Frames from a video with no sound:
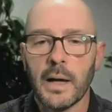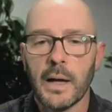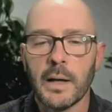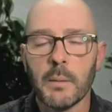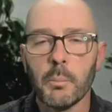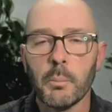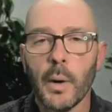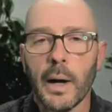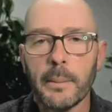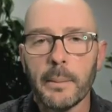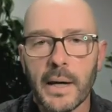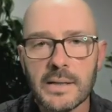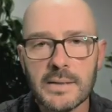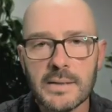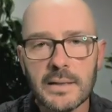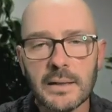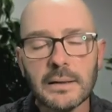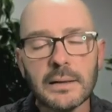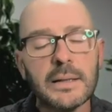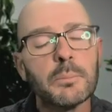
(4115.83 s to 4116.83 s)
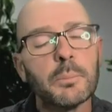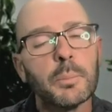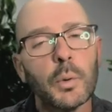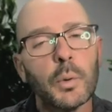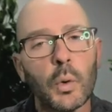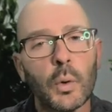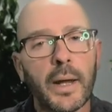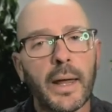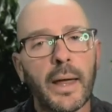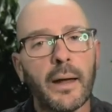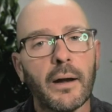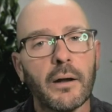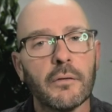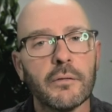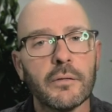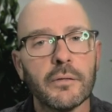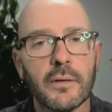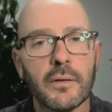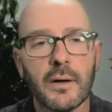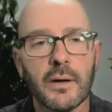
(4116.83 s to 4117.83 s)
basically born out
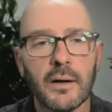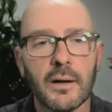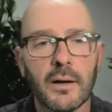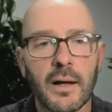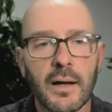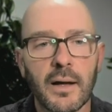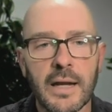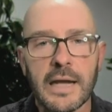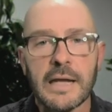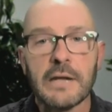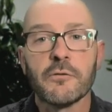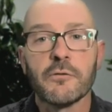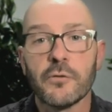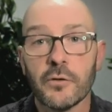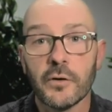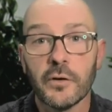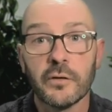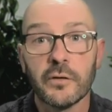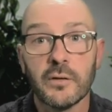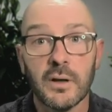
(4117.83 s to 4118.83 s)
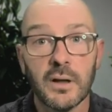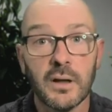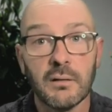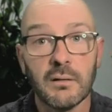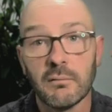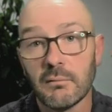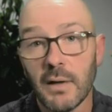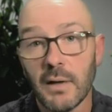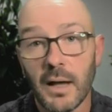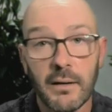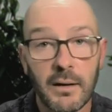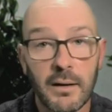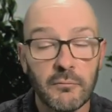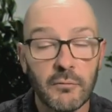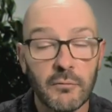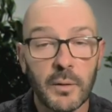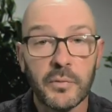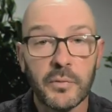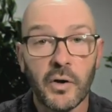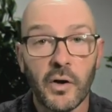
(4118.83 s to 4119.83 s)
of an interest in
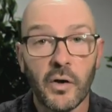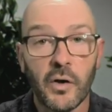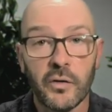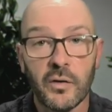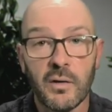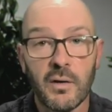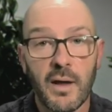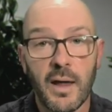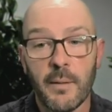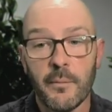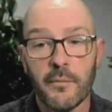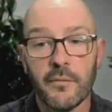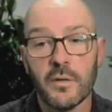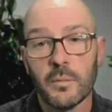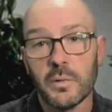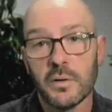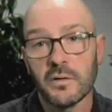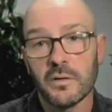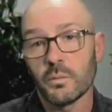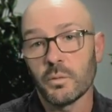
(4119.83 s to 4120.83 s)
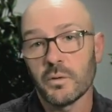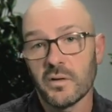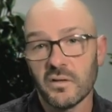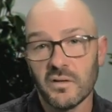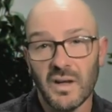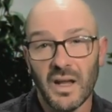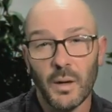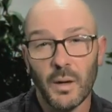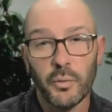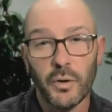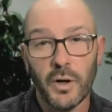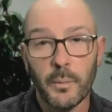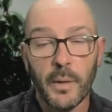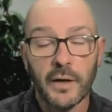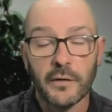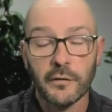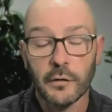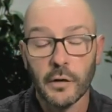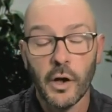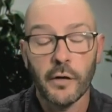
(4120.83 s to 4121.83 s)
reptiles and amphibians, which is now pretty
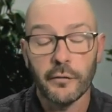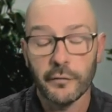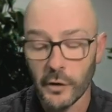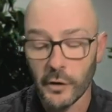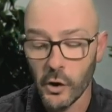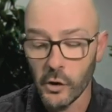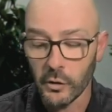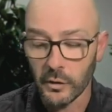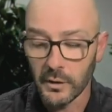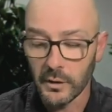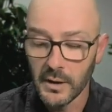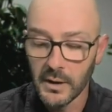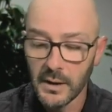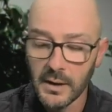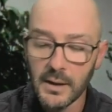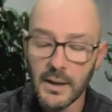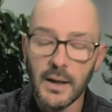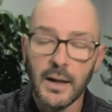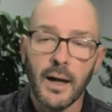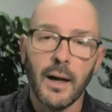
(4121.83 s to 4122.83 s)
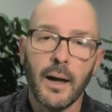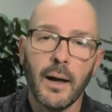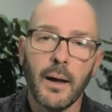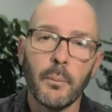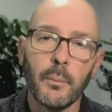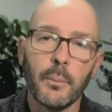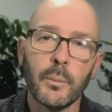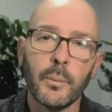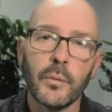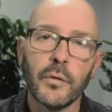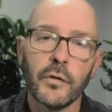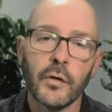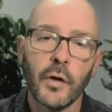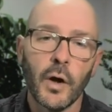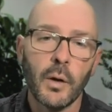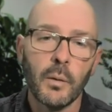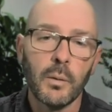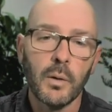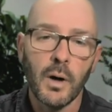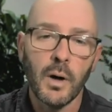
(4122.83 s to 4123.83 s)
much lifelong.
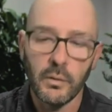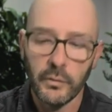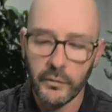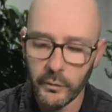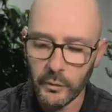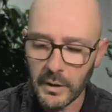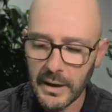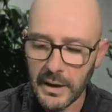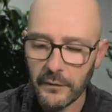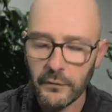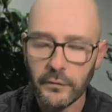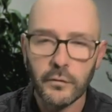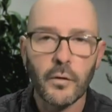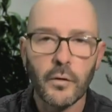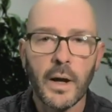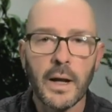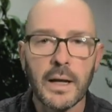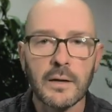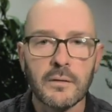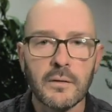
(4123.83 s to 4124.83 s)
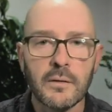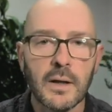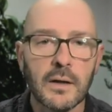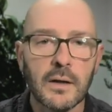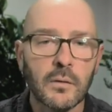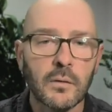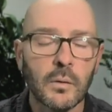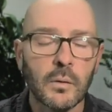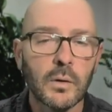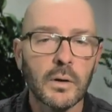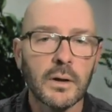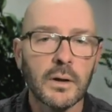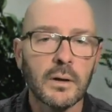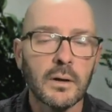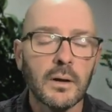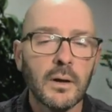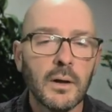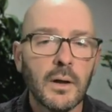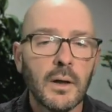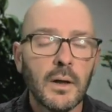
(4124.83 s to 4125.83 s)
So I'll sort of get straight into that talk
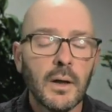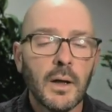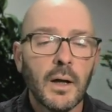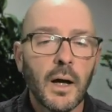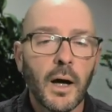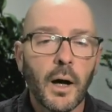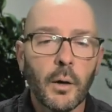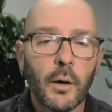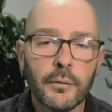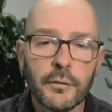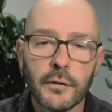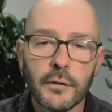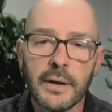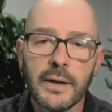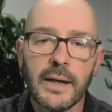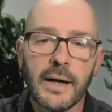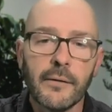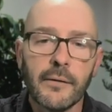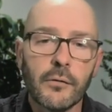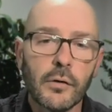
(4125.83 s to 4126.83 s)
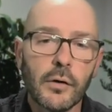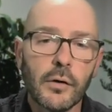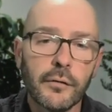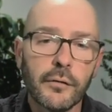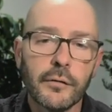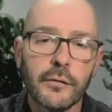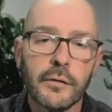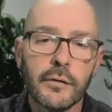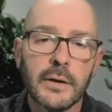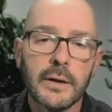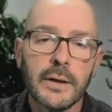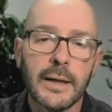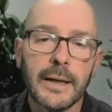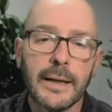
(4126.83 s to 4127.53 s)
and hopefully cover off,